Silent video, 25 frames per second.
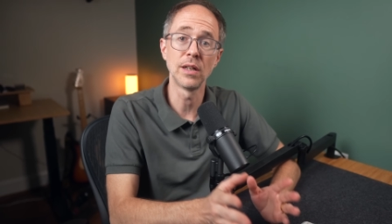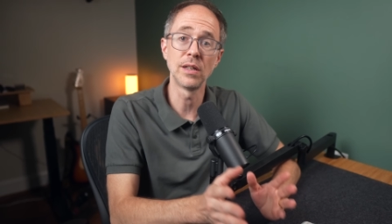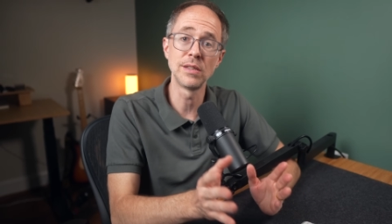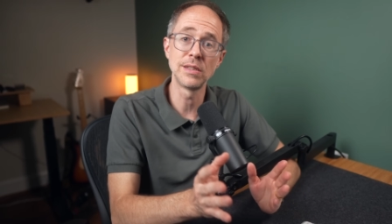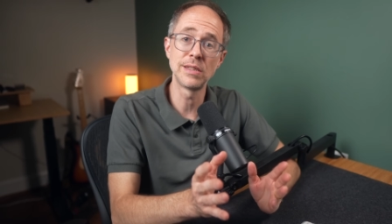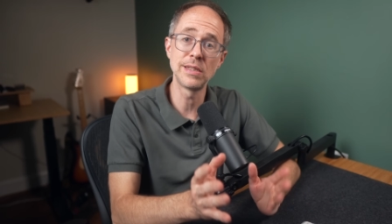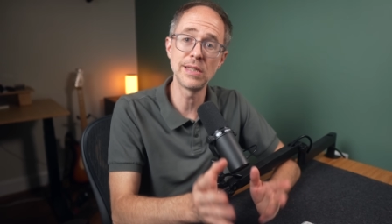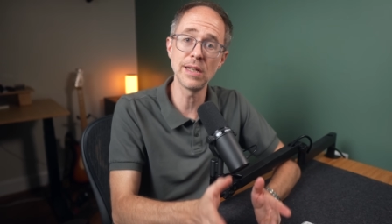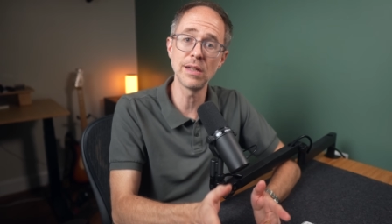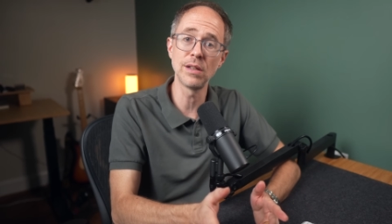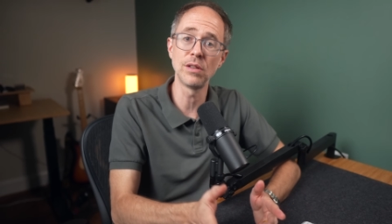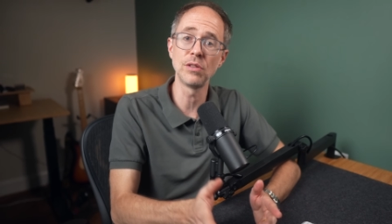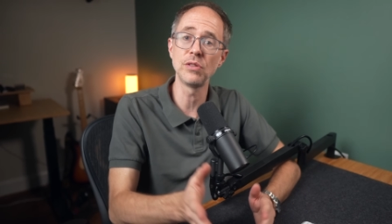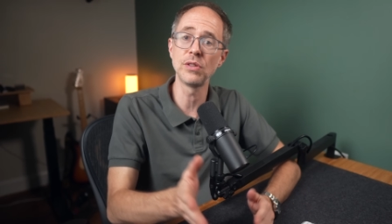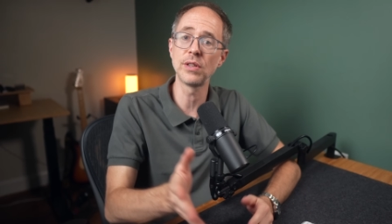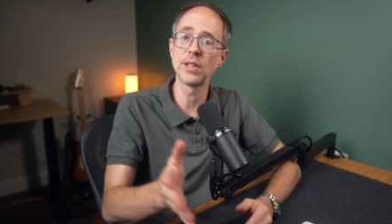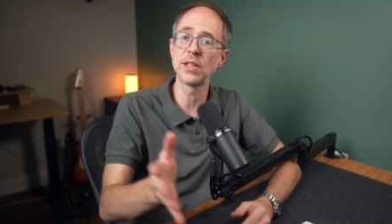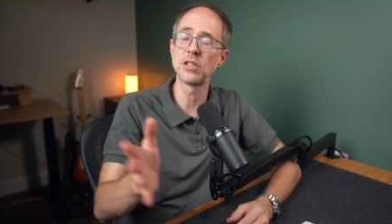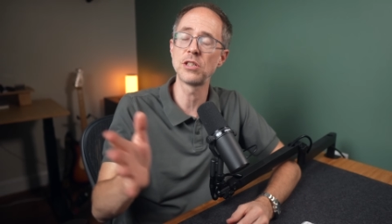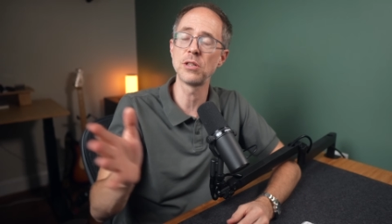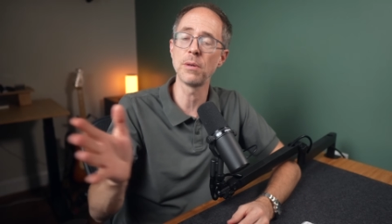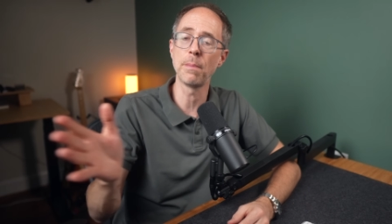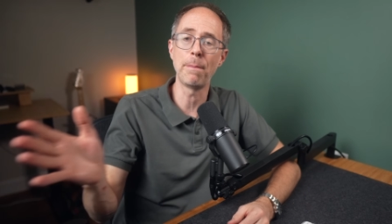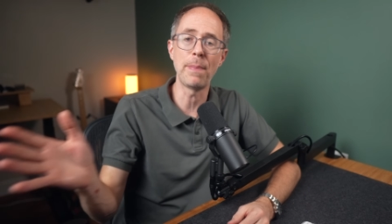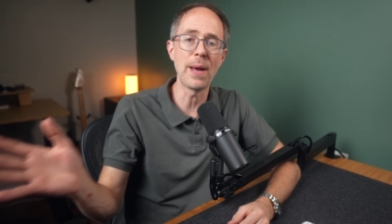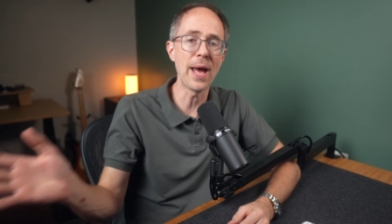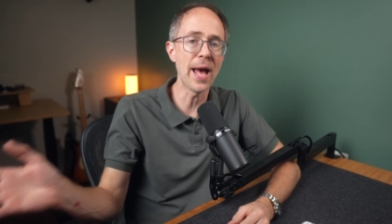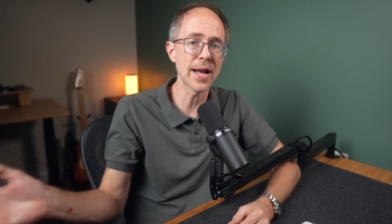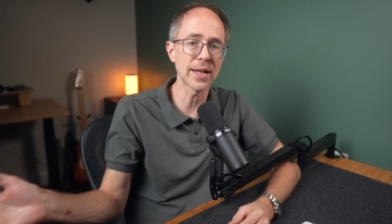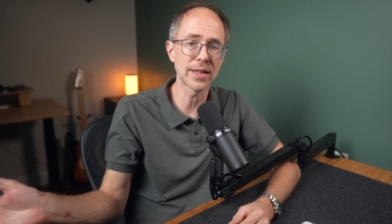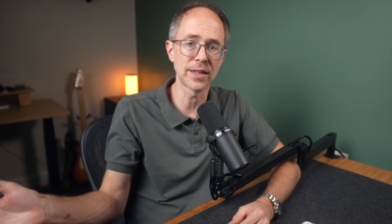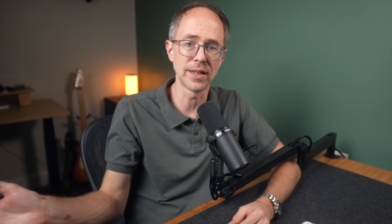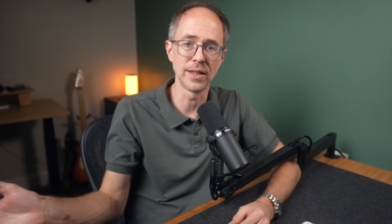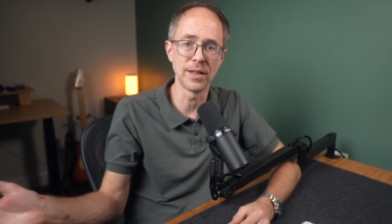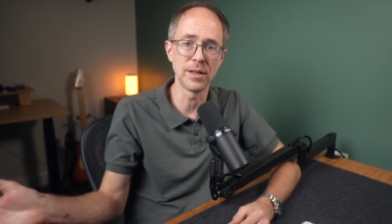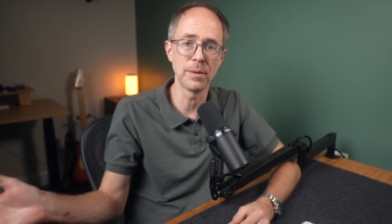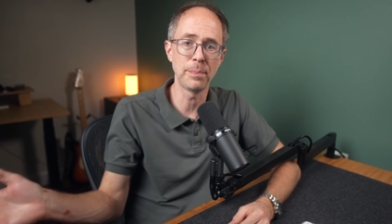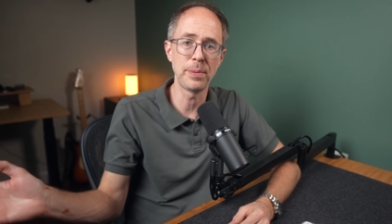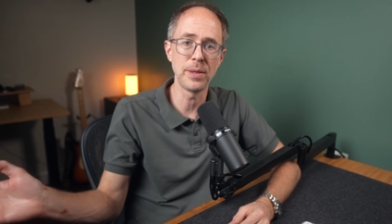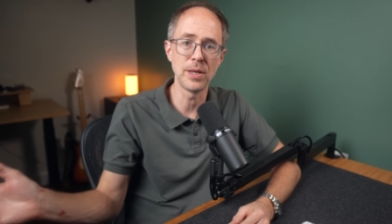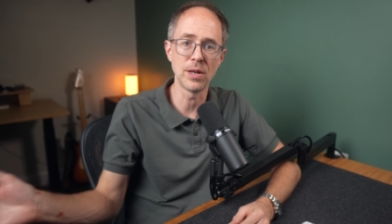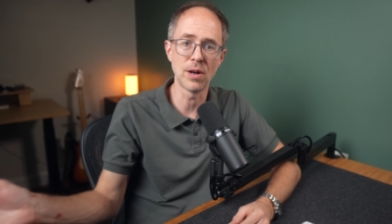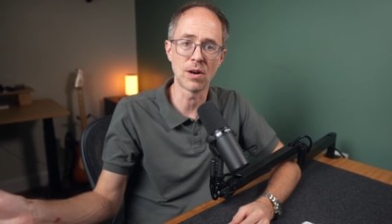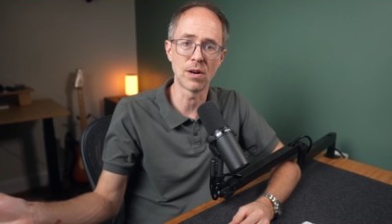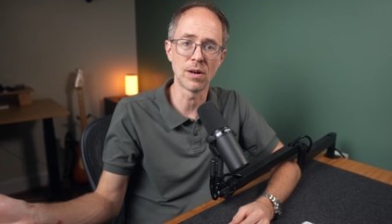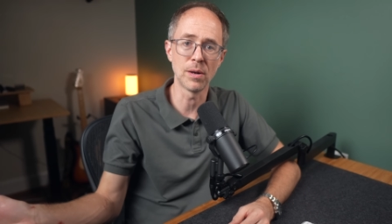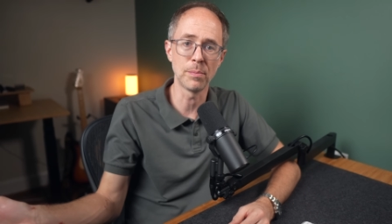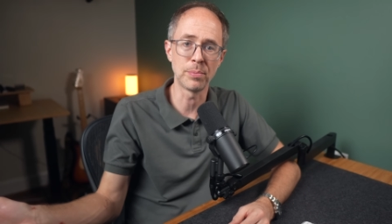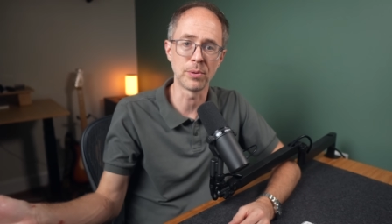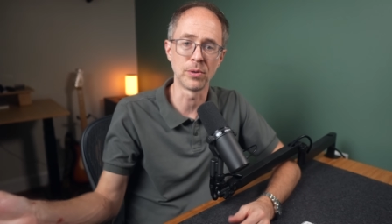until you get your backend
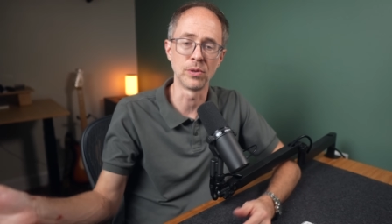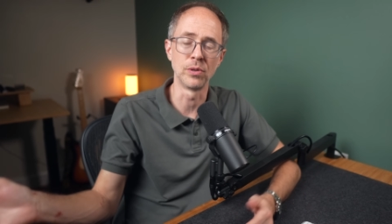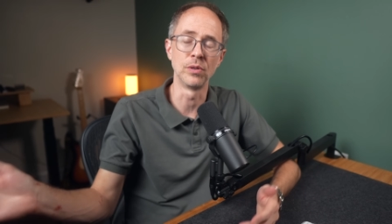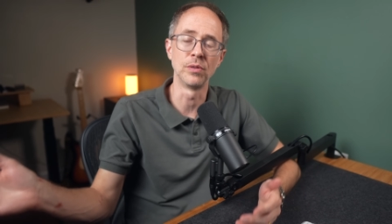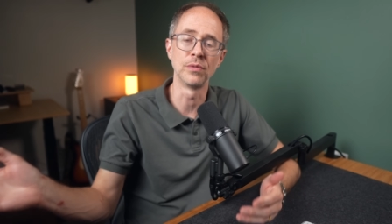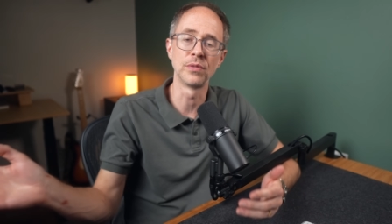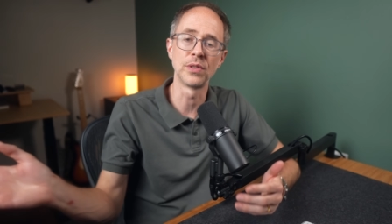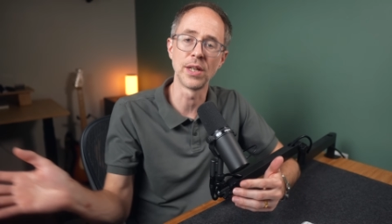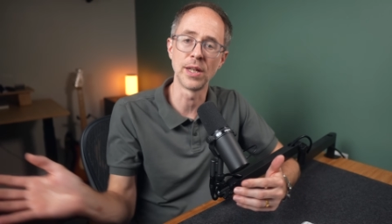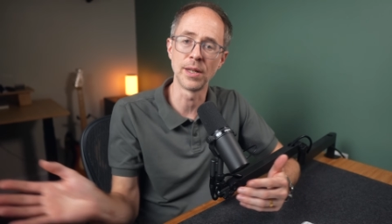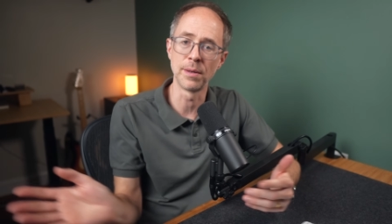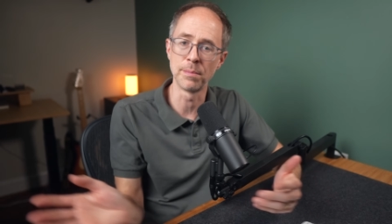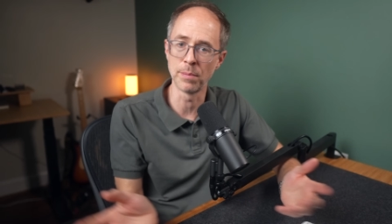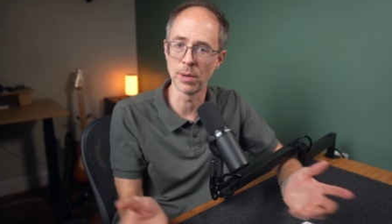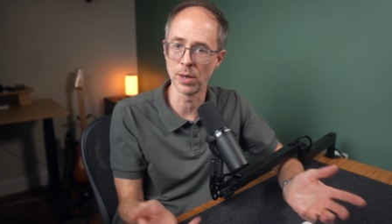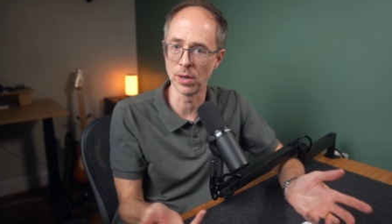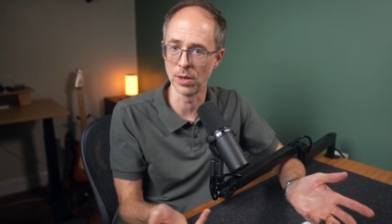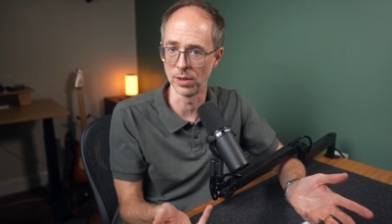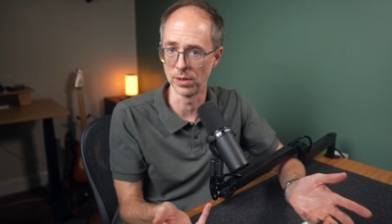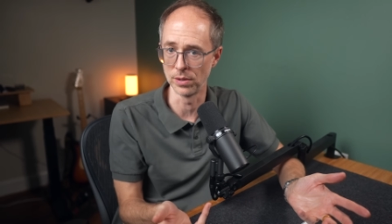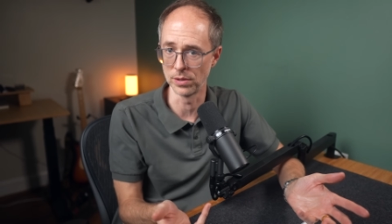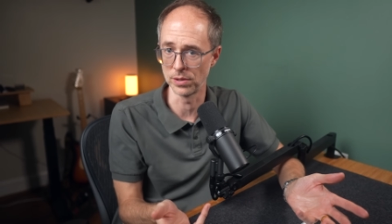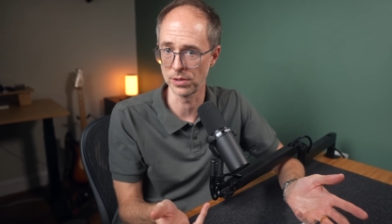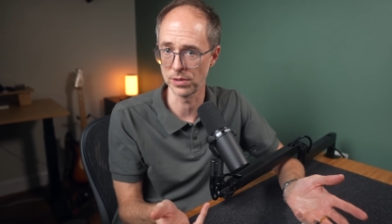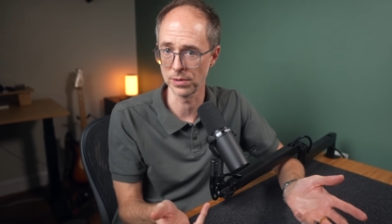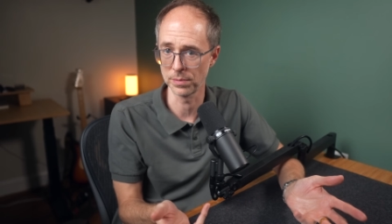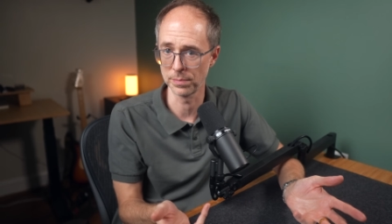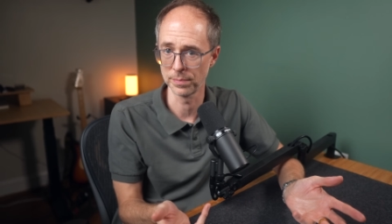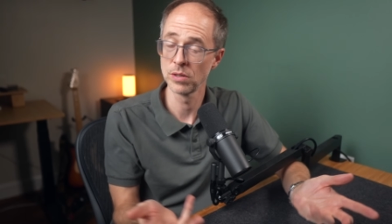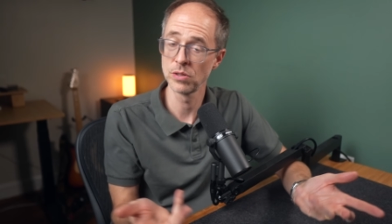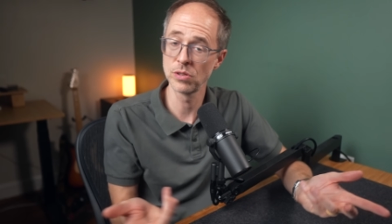PR approved and merged.